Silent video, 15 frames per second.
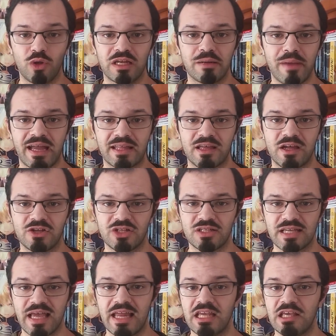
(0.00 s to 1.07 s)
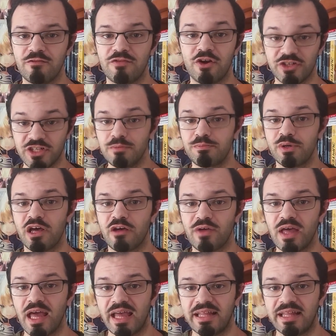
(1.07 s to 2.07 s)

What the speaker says: in mega dungeons, and if they're deep enough,